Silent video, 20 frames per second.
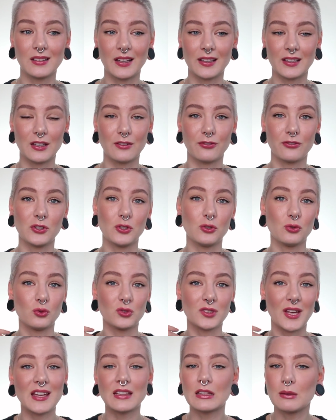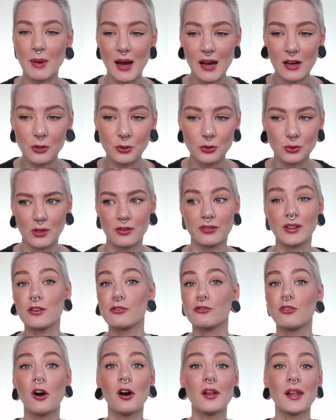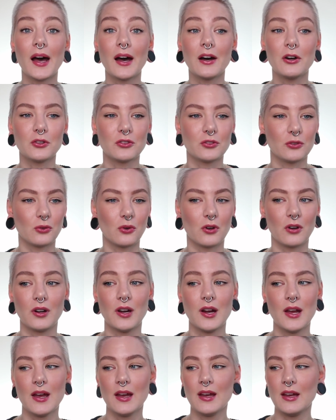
Like if you take them out or if they fall out or